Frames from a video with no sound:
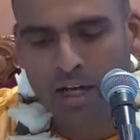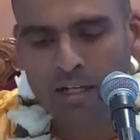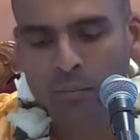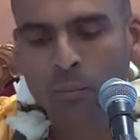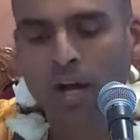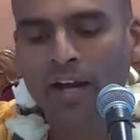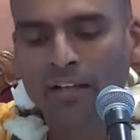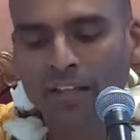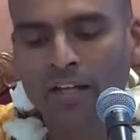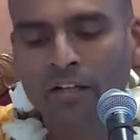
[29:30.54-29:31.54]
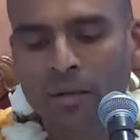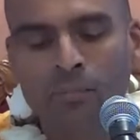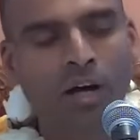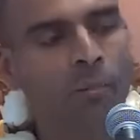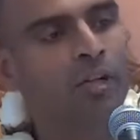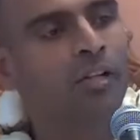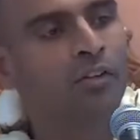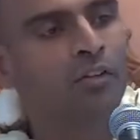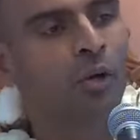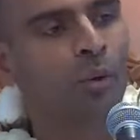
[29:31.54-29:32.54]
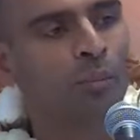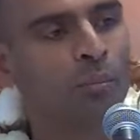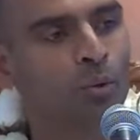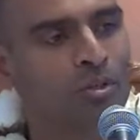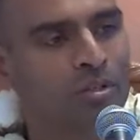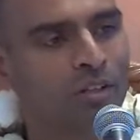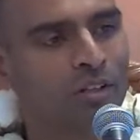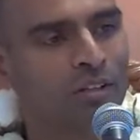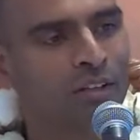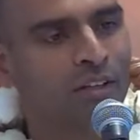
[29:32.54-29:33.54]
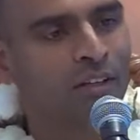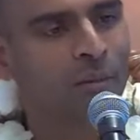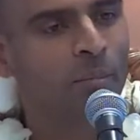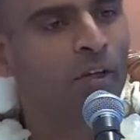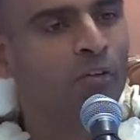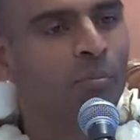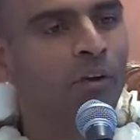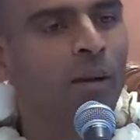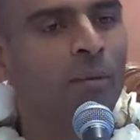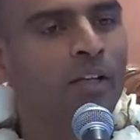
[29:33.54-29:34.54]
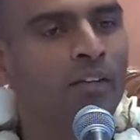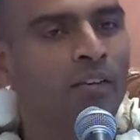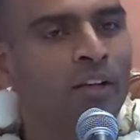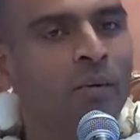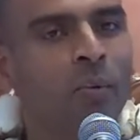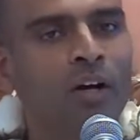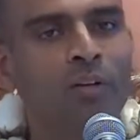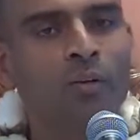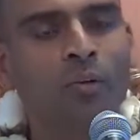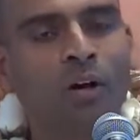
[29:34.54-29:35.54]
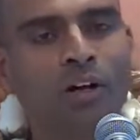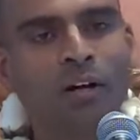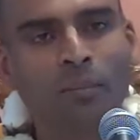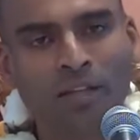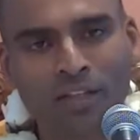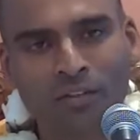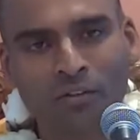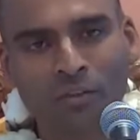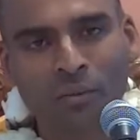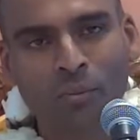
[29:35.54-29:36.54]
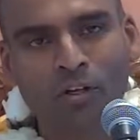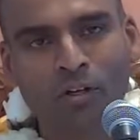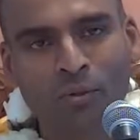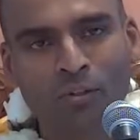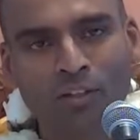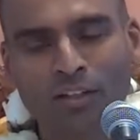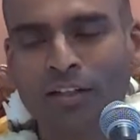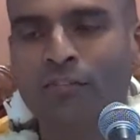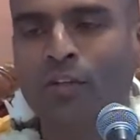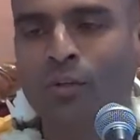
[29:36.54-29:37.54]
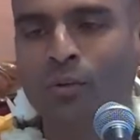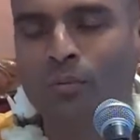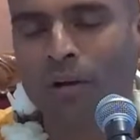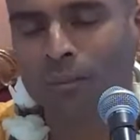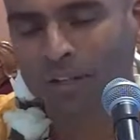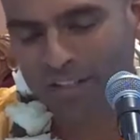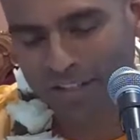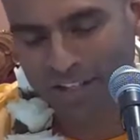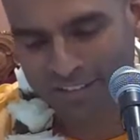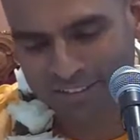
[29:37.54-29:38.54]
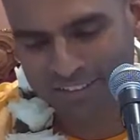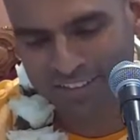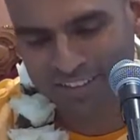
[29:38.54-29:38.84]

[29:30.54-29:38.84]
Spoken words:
And why then are brahmanas so important? Because brahmanas are the one who are coming into the world giving you Brahma Gyan.